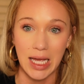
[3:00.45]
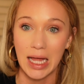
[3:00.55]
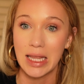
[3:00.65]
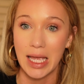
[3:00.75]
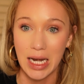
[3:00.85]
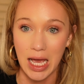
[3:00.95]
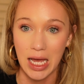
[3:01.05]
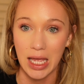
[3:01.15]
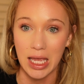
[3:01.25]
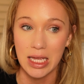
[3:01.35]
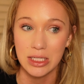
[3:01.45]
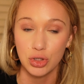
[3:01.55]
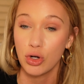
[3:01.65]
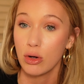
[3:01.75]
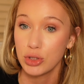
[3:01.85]
Helena is
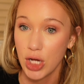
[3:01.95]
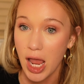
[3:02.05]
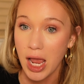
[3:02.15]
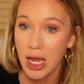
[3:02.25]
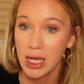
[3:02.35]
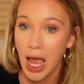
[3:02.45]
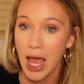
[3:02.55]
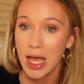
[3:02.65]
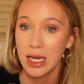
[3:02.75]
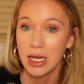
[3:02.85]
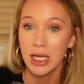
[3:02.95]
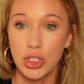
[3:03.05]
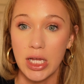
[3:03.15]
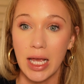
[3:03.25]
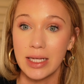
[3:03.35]
crocheting again.
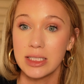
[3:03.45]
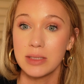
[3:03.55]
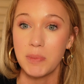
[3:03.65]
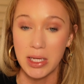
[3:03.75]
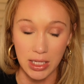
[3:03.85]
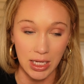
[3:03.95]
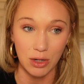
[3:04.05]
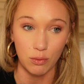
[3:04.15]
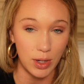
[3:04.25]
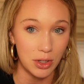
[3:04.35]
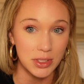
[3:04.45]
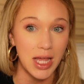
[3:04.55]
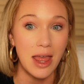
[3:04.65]
She is speaking in riddles.